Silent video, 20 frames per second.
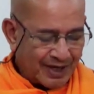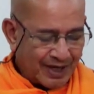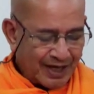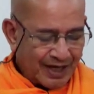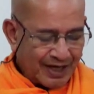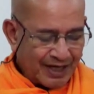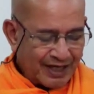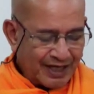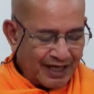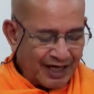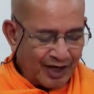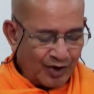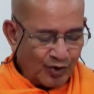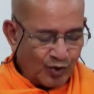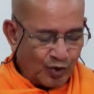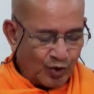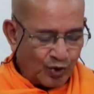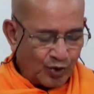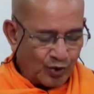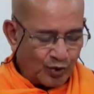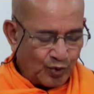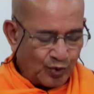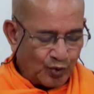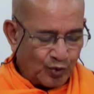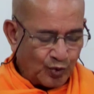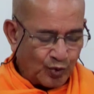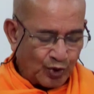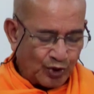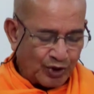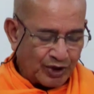He who
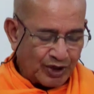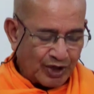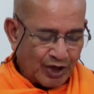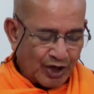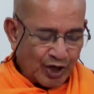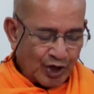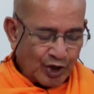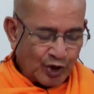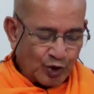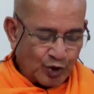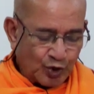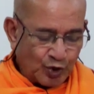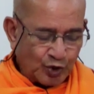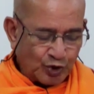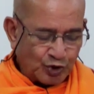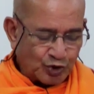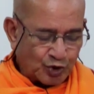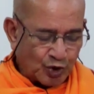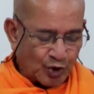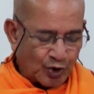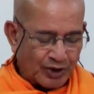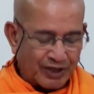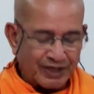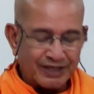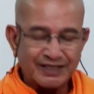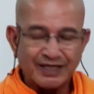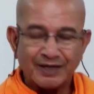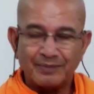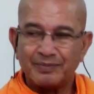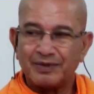would do so
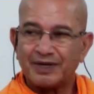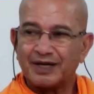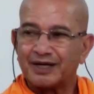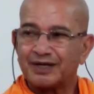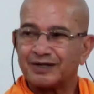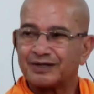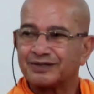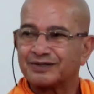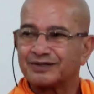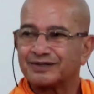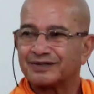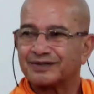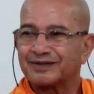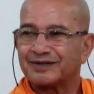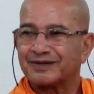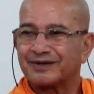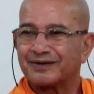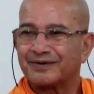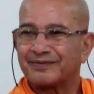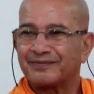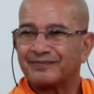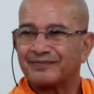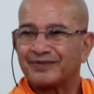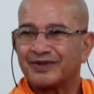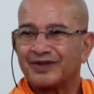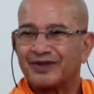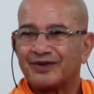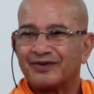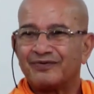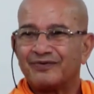disappears.
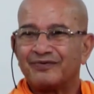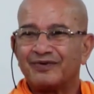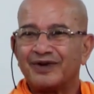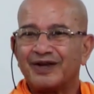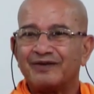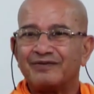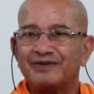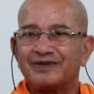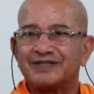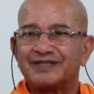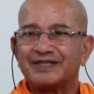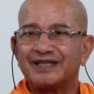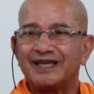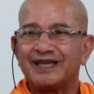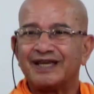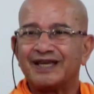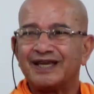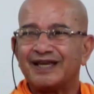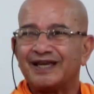When we see